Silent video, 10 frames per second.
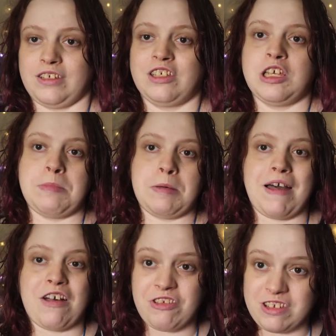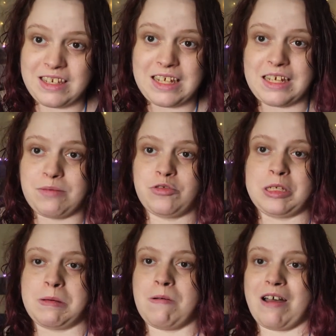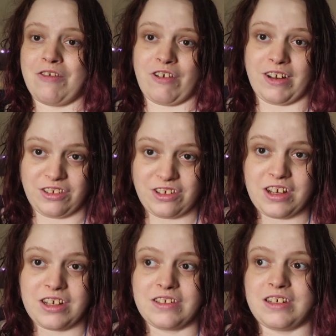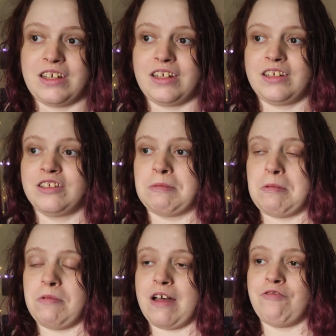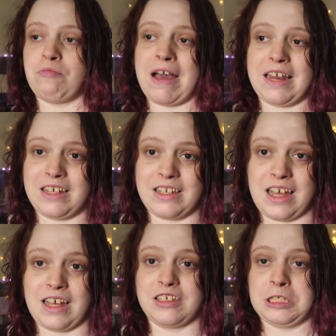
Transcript: Some are better for sleep, some are better for anxiety, some are better for panic attacks,